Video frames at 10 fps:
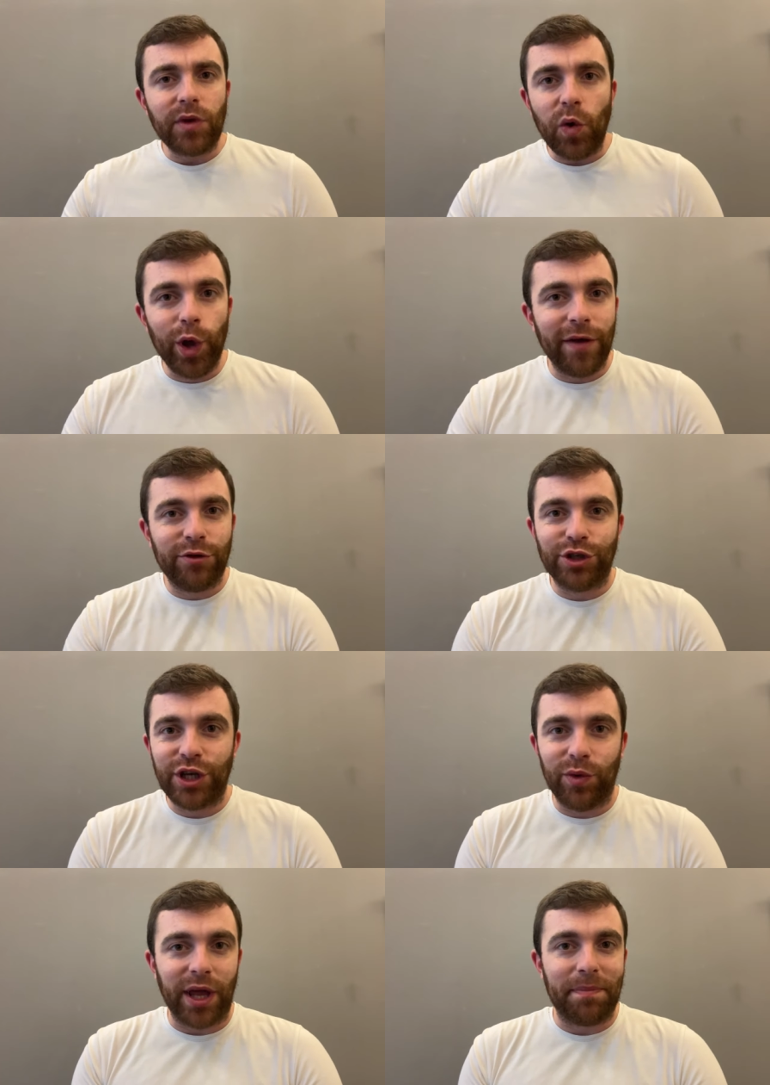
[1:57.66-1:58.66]
we have to see
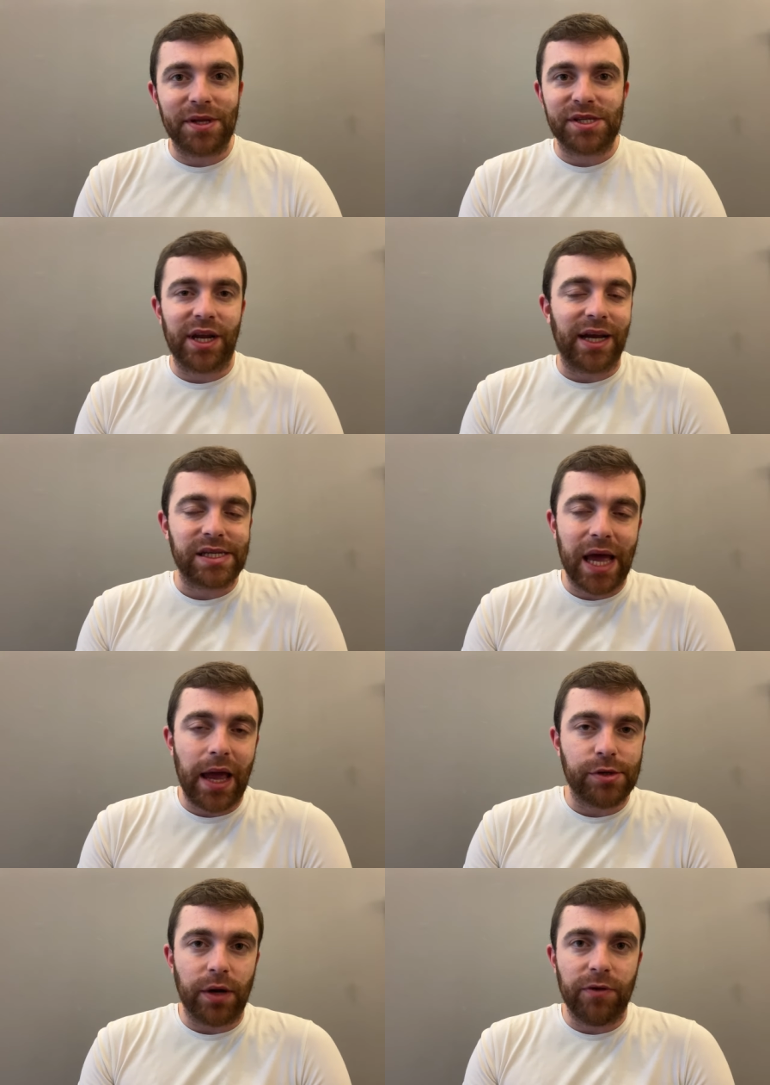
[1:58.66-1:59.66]
what happens in the next
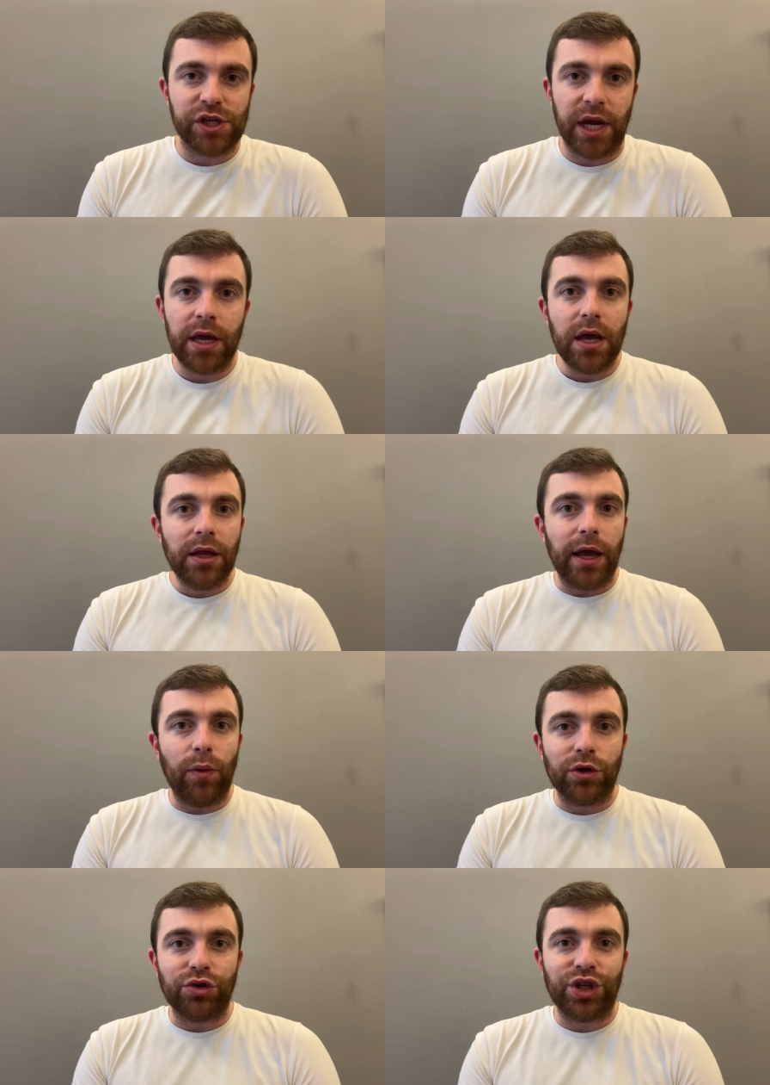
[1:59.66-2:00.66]
games. Obviously, they
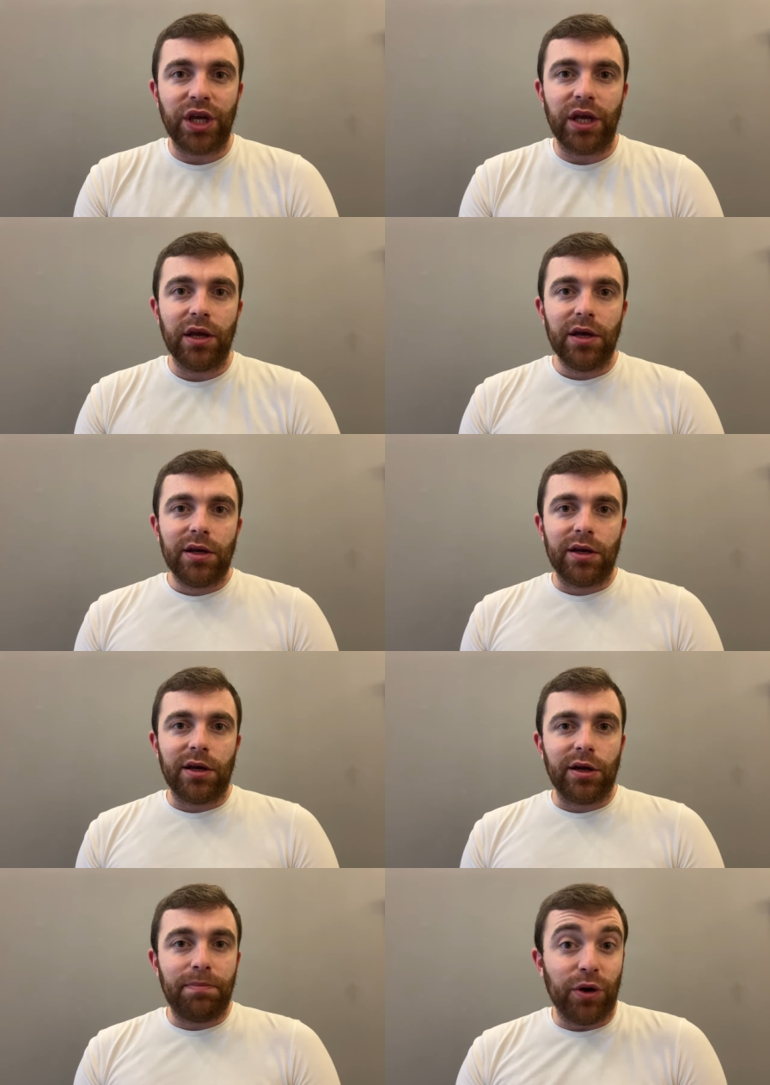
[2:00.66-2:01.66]
want to see uh,
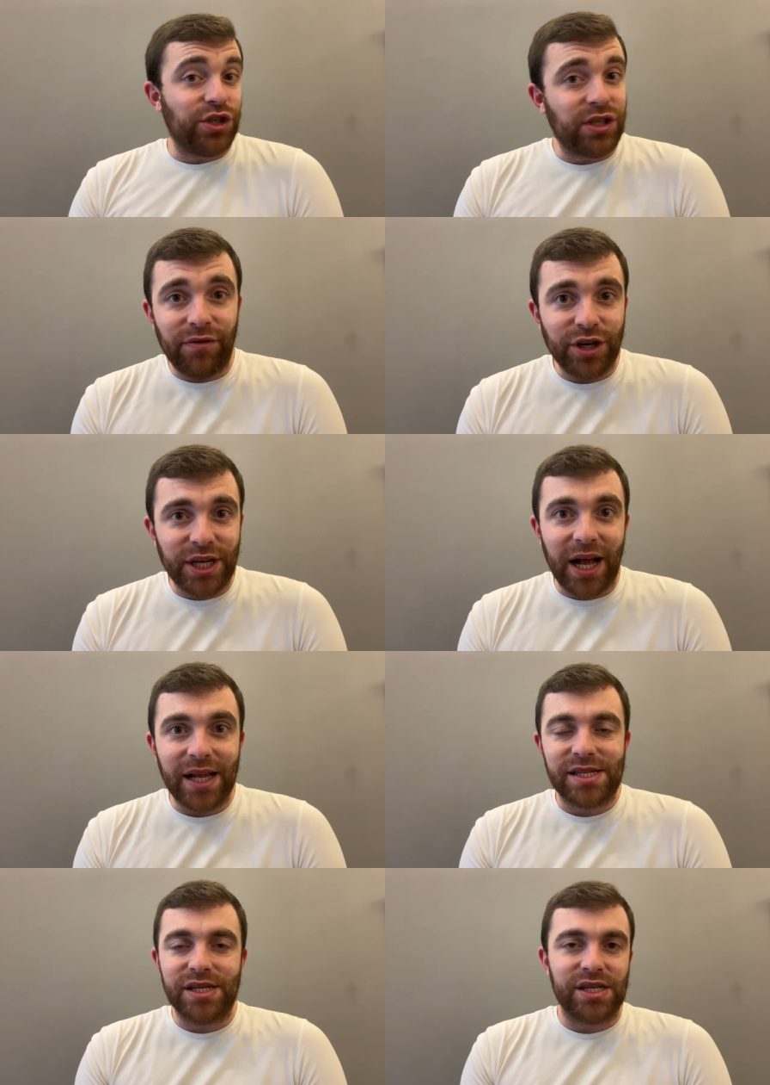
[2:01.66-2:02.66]
positive
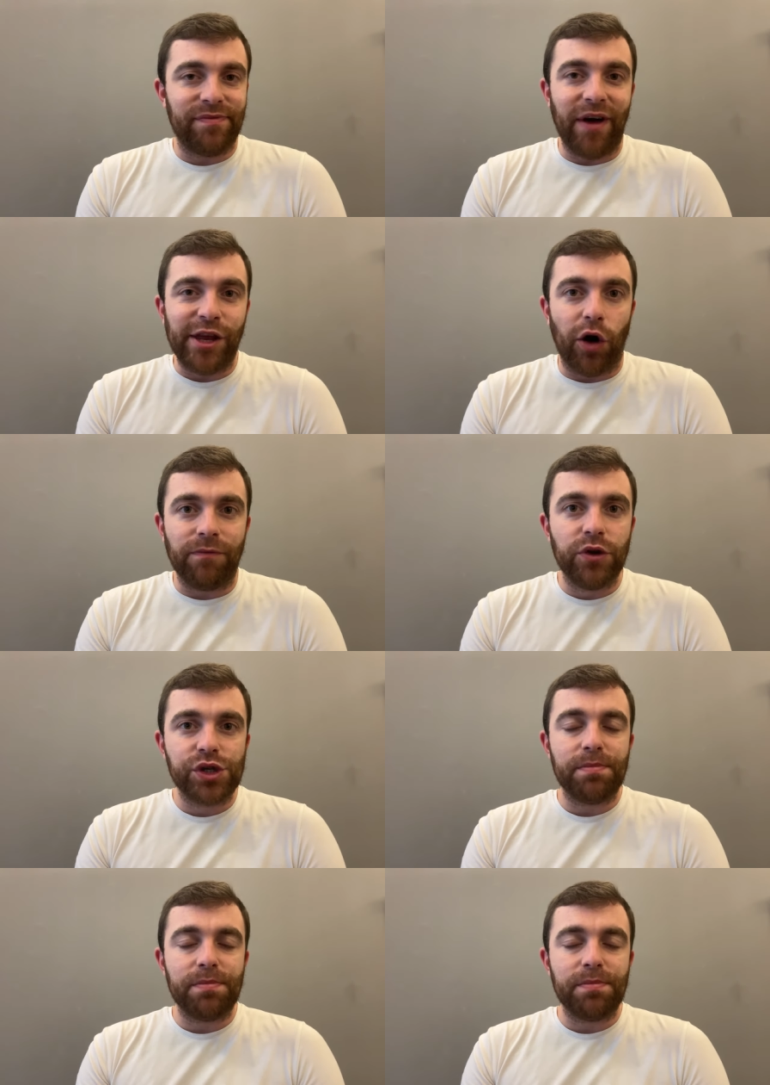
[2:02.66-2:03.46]
results. This is very obvious,